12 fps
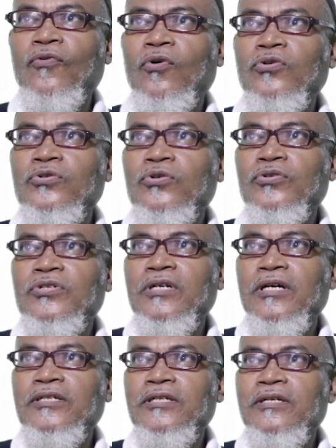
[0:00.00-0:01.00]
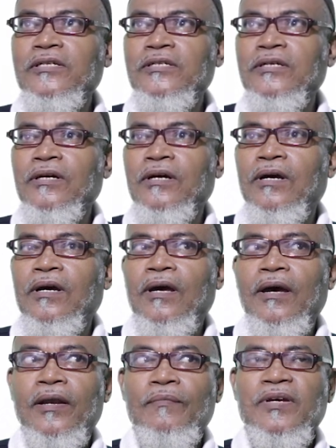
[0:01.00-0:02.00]
control structures,
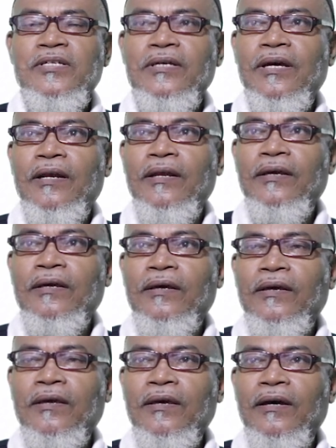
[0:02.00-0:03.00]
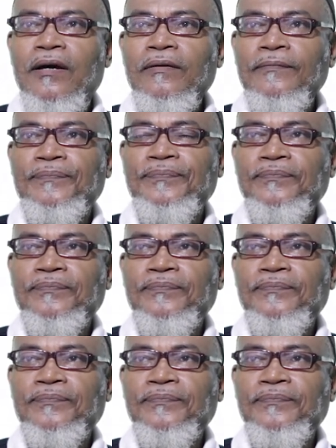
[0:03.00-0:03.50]
and basically here